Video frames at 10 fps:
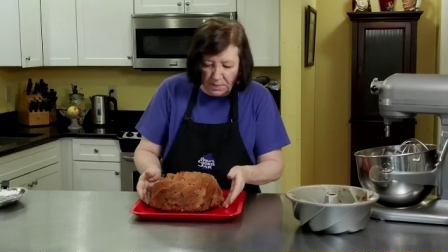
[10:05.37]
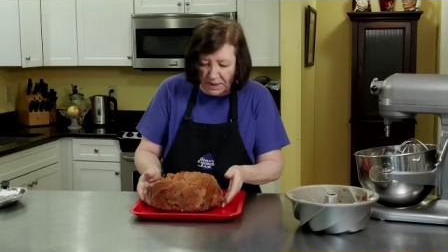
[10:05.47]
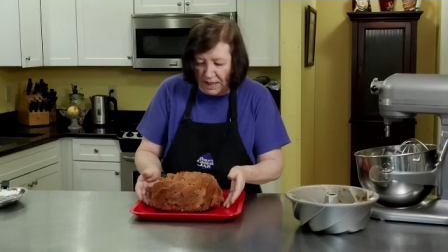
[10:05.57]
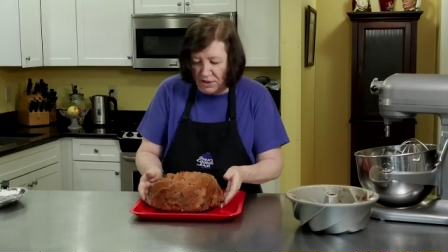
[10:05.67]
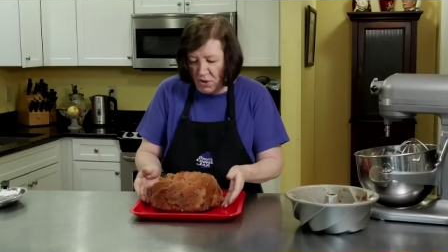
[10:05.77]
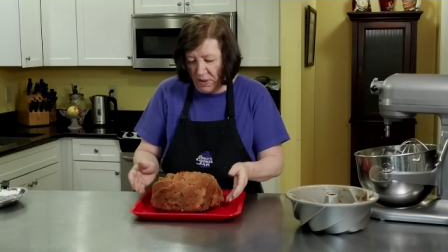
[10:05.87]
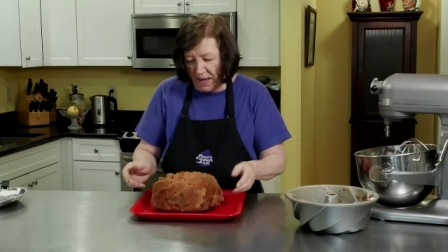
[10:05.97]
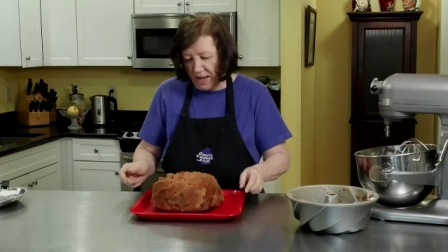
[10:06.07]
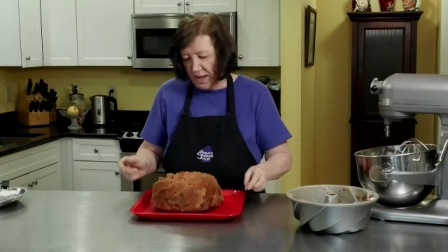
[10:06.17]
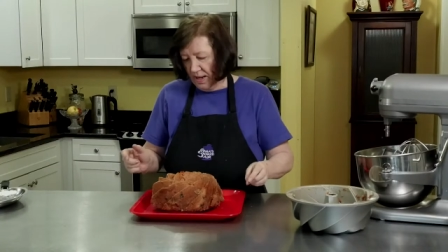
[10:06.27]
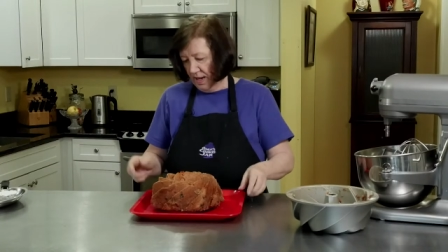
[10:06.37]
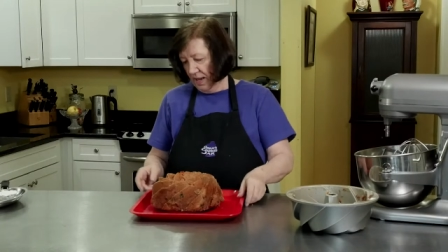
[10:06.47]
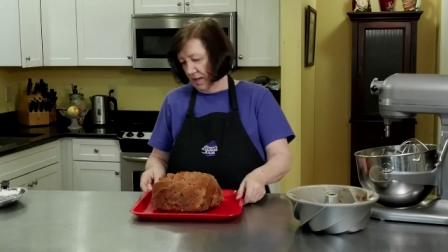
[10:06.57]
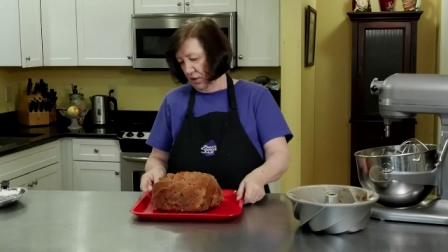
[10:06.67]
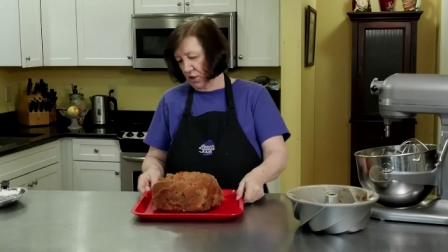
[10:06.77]
here, but that's okay.
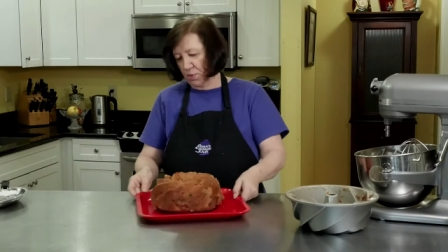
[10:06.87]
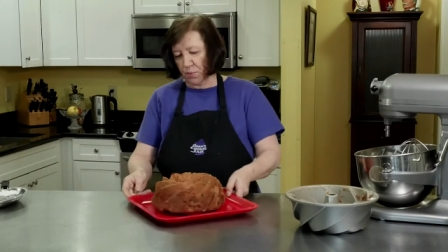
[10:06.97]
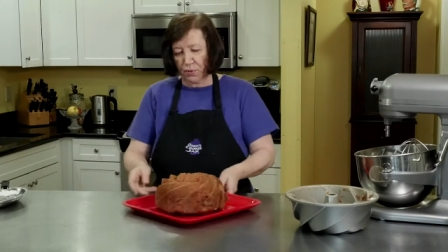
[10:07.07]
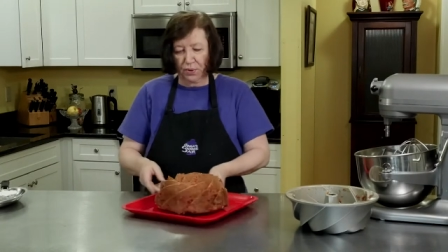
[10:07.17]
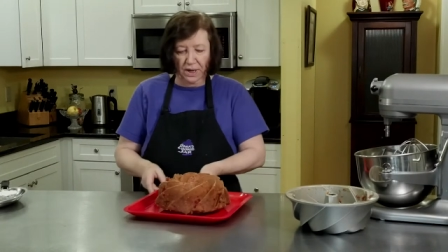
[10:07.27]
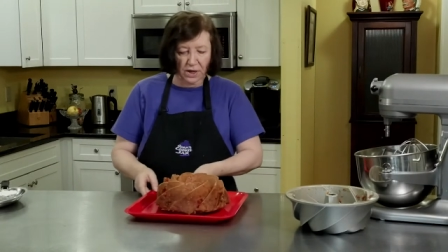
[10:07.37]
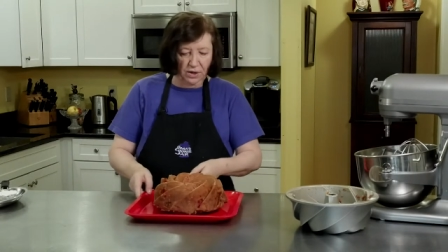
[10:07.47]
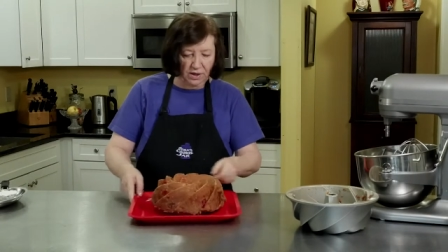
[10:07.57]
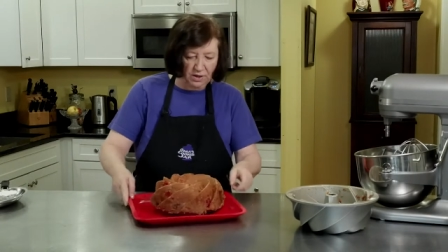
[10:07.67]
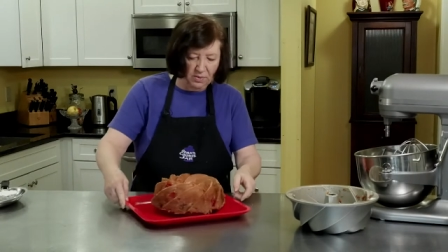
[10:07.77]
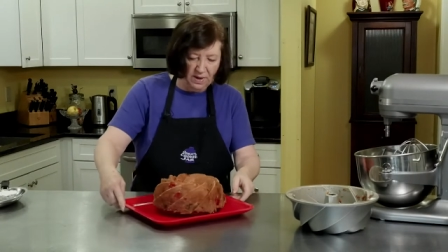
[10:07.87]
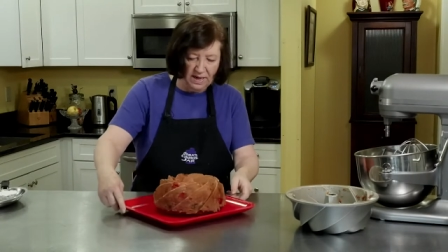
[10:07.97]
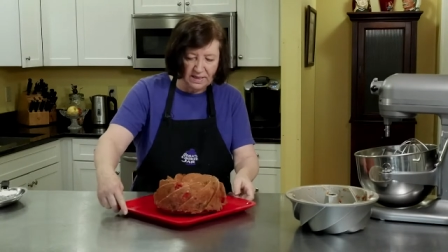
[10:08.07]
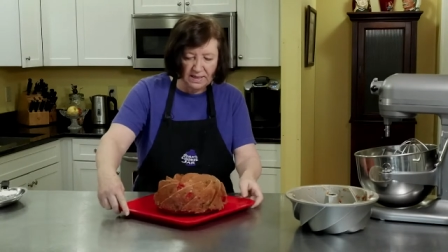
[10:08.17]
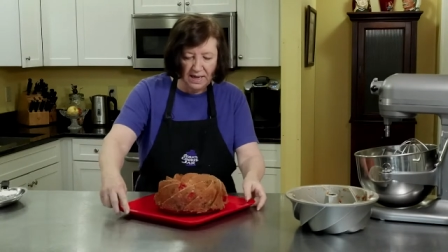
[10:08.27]
It looks pretty good
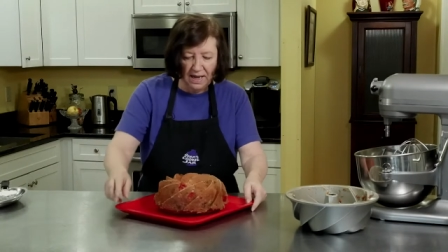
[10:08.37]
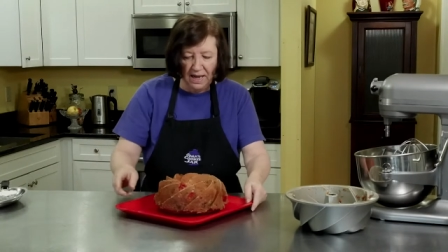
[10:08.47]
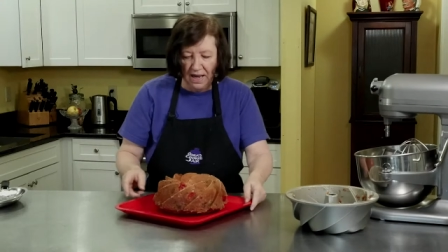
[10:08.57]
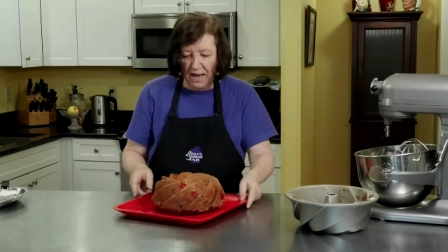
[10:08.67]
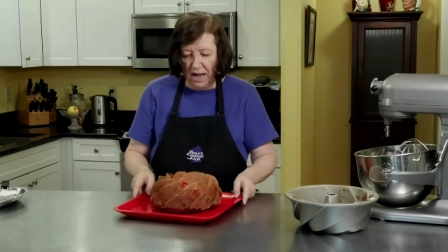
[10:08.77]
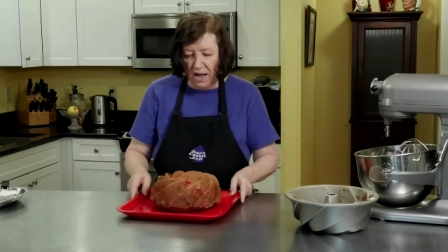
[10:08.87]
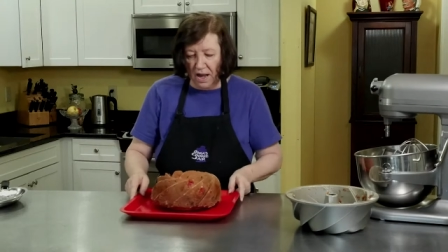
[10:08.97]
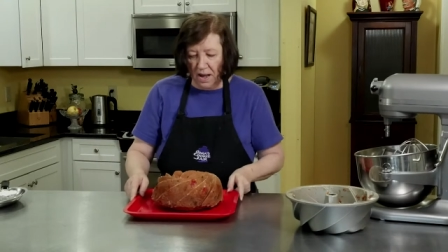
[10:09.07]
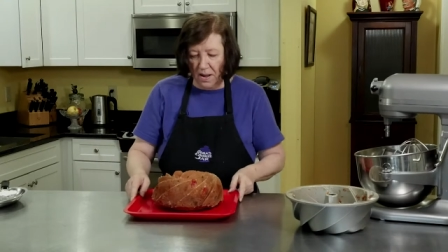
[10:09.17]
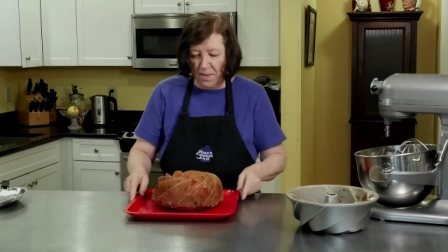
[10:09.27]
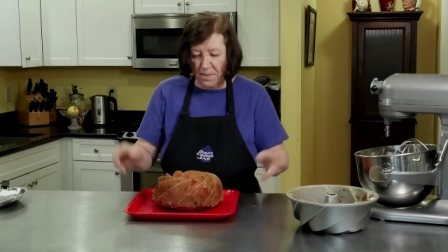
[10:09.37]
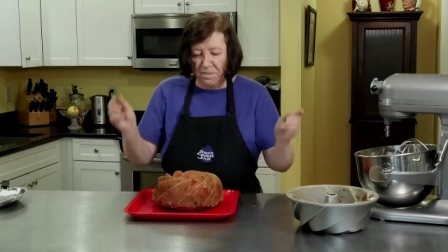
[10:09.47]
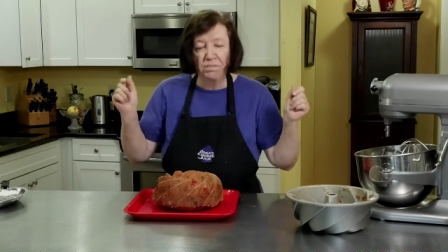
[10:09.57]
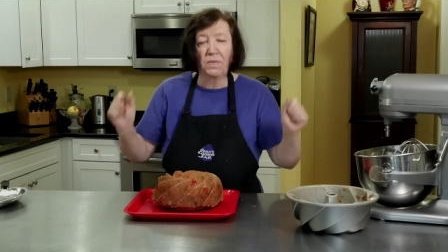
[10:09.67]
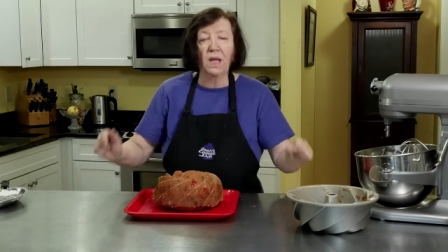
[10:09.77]
otherwise.
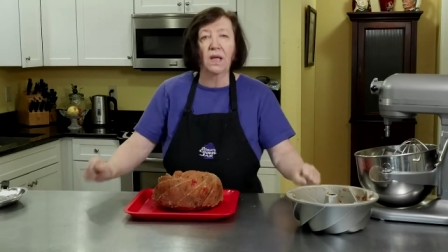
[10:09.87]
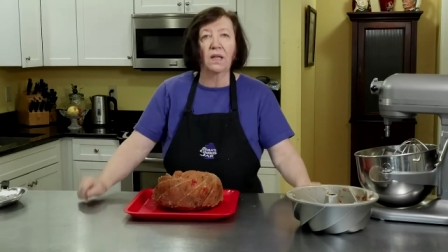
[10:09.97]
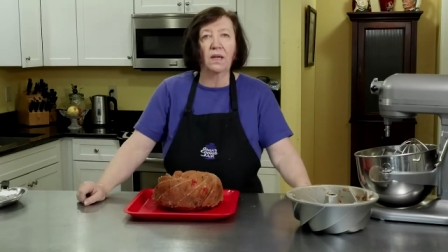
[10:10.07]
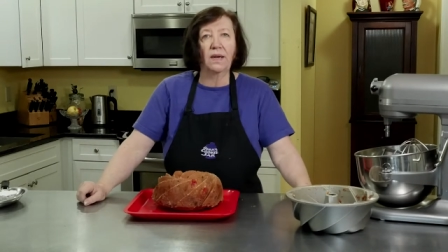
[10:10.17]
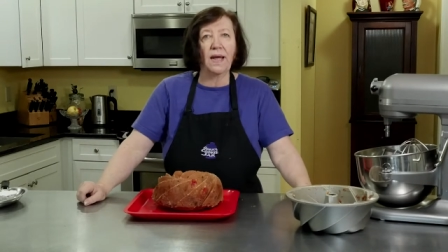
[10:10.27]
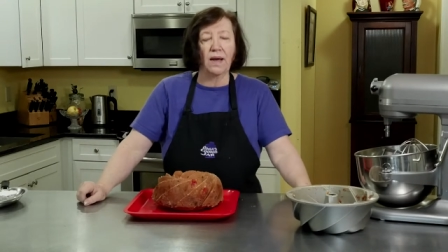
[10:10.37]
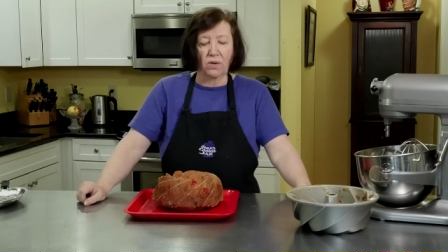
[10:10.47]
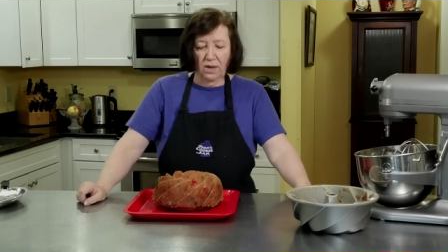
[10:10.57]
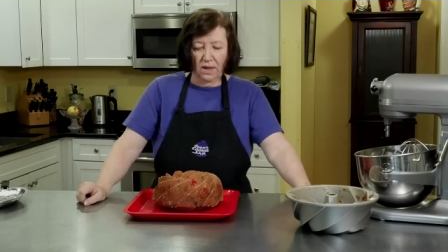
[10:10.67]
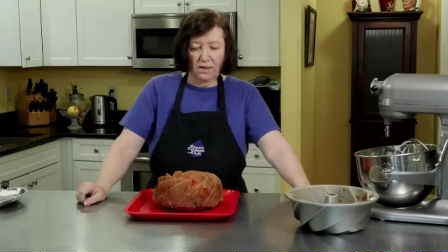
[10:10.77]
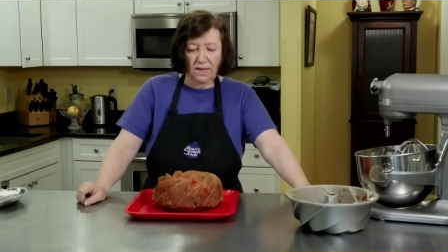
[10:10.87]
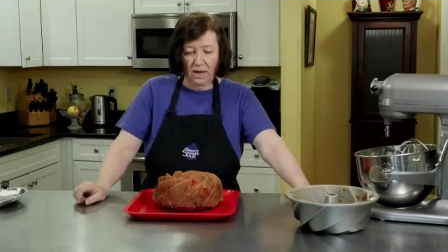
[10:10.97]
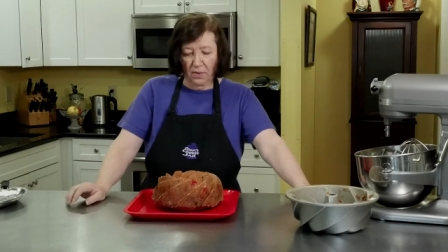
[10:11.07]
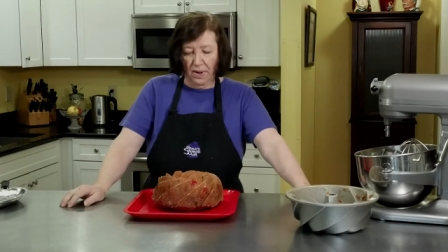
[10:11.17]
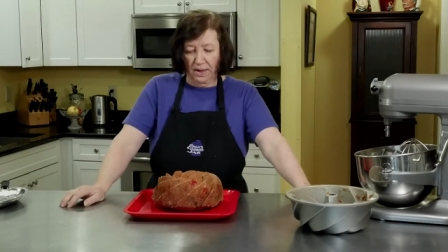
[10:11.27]
Um, now,
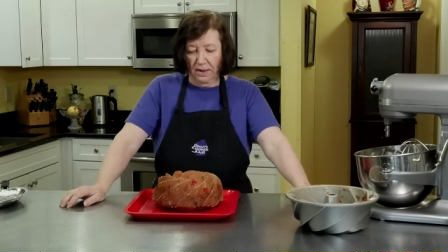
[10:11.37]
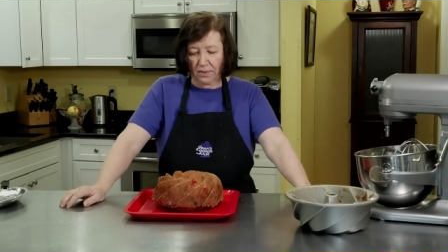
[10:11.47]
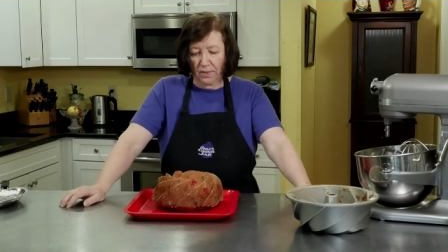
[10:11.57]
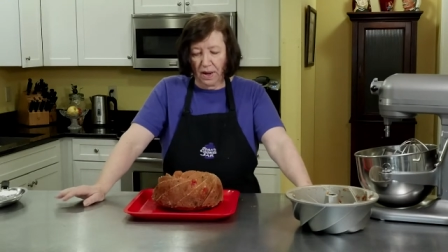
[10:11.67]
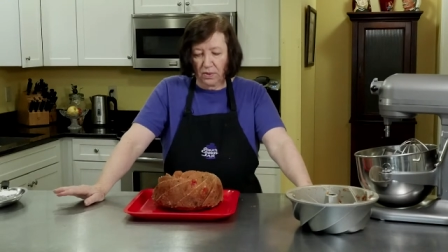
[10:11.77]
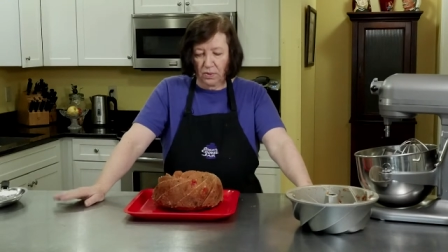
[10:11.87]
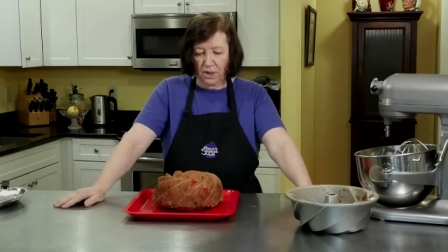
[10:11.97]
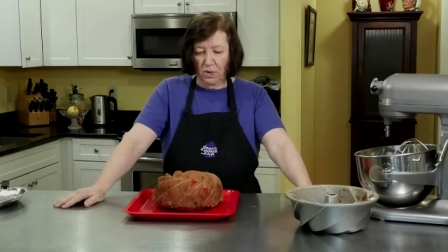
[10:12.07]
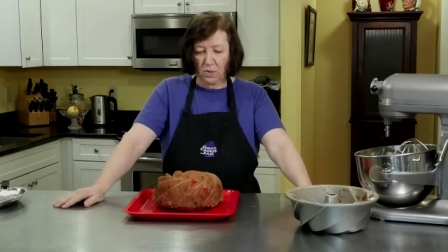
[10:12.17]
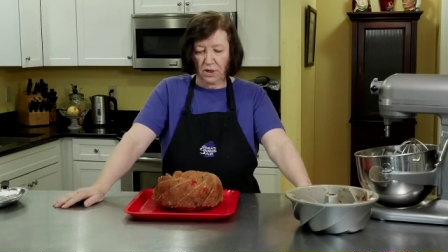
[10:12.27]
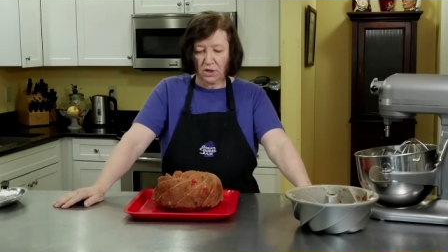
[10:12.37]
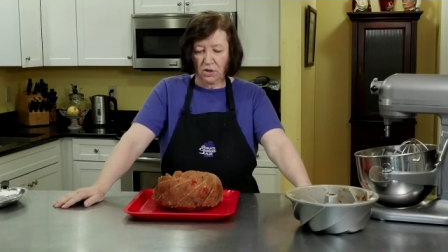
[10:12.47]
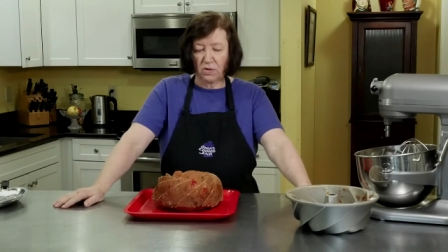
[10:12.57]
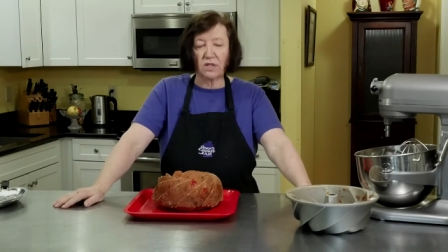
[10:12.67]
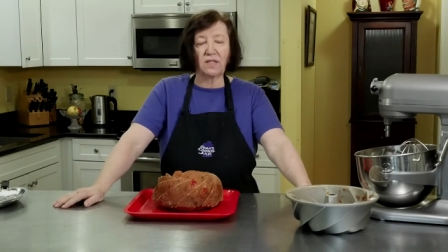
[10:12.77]
decorate it. What do you want to
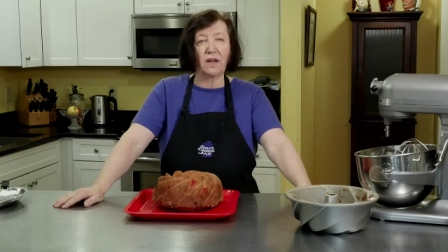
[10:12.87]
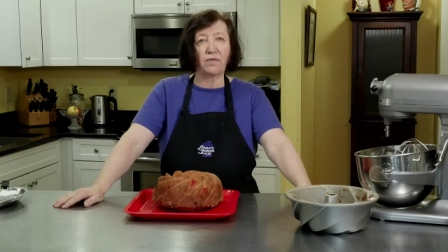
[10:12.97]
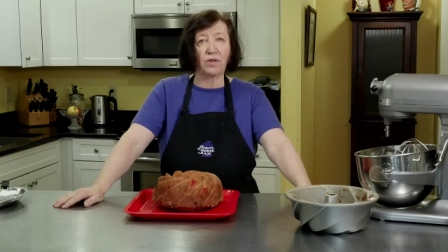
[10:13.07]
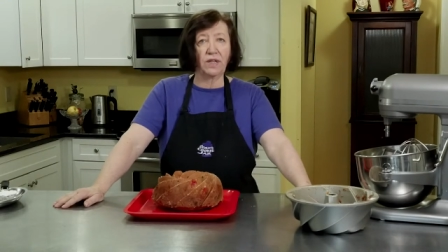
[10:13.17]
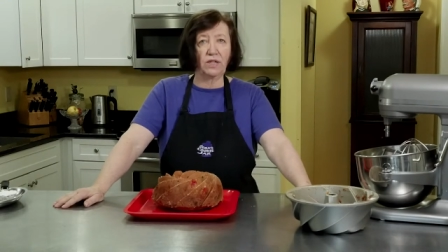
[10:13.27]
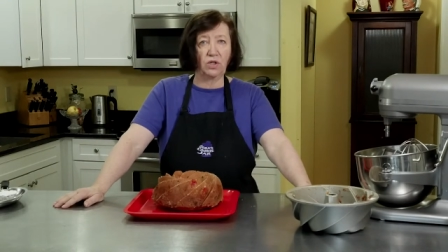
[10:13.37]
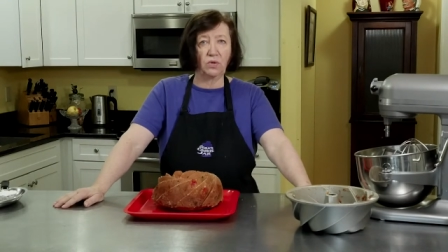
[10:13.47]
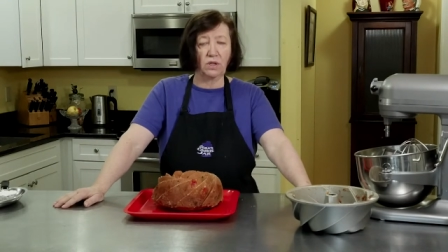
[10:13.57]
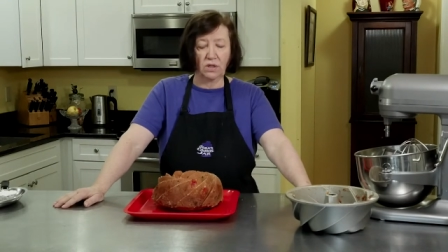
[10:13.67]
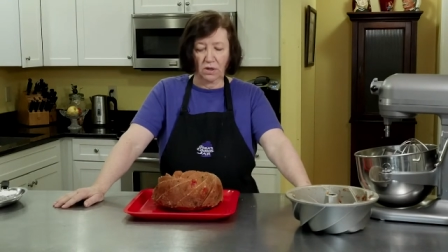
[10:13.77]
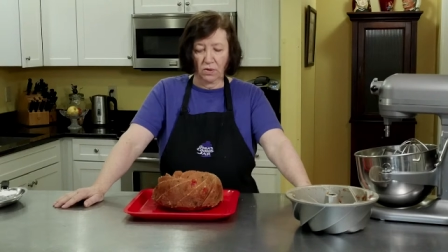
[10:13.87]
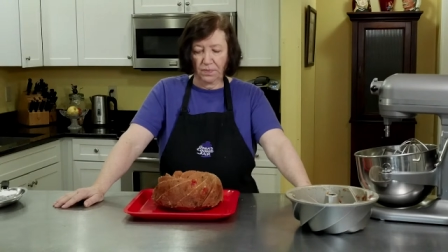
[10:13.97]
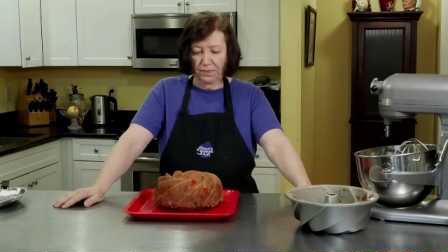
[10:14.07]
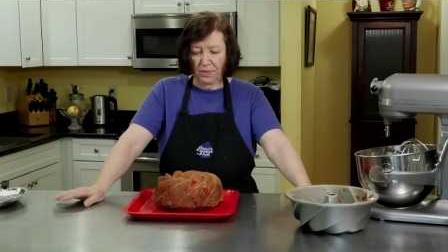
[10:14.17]
do? There's several things you can do.